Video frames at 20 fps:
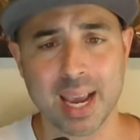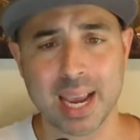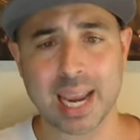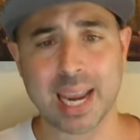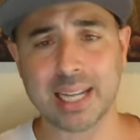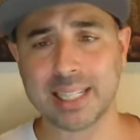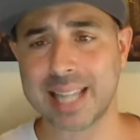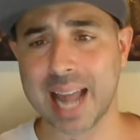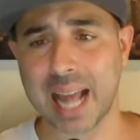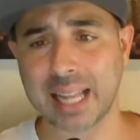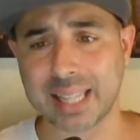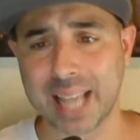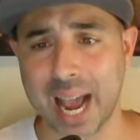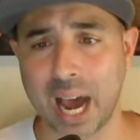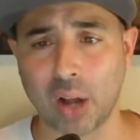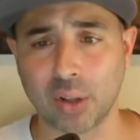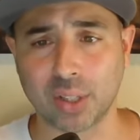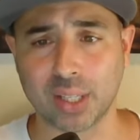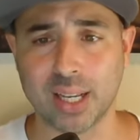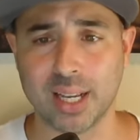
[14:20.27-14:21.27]
He's not the
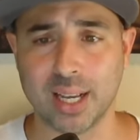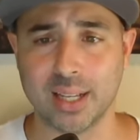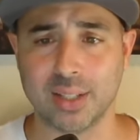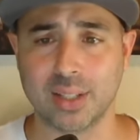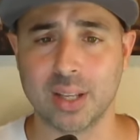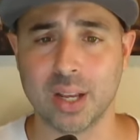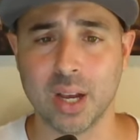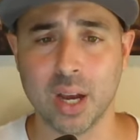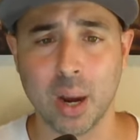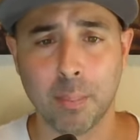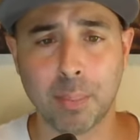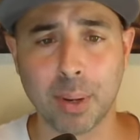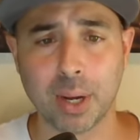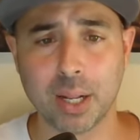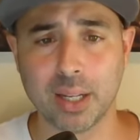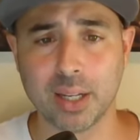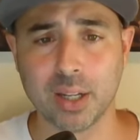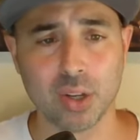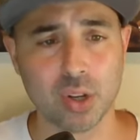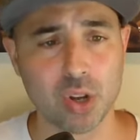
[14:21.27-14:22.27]
healthiest, but,